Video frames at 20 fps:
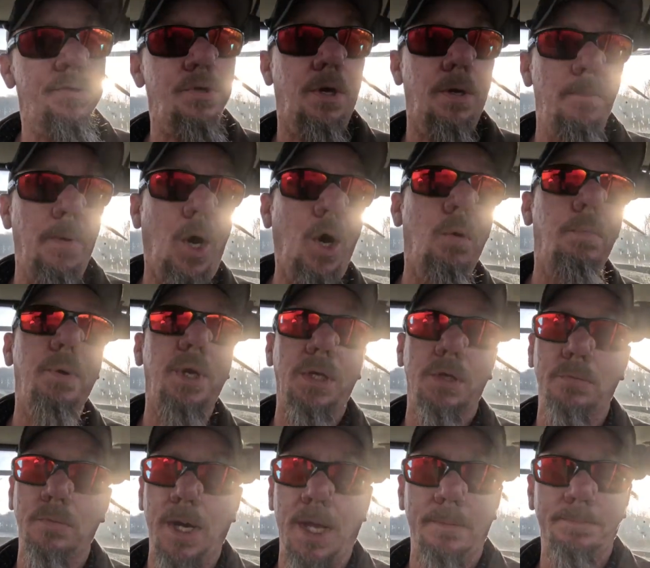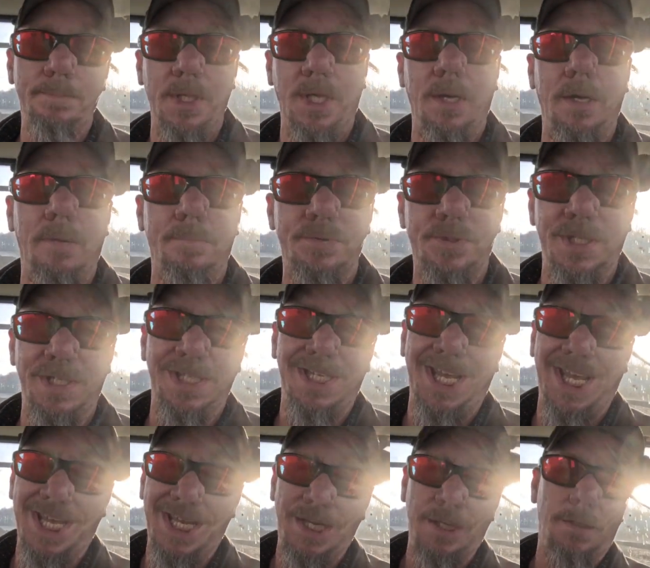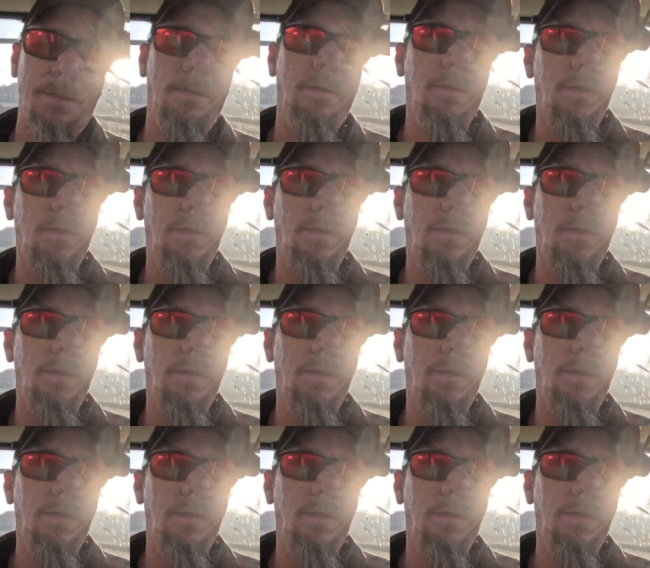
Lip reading: So I'm hoping to wrap that up today,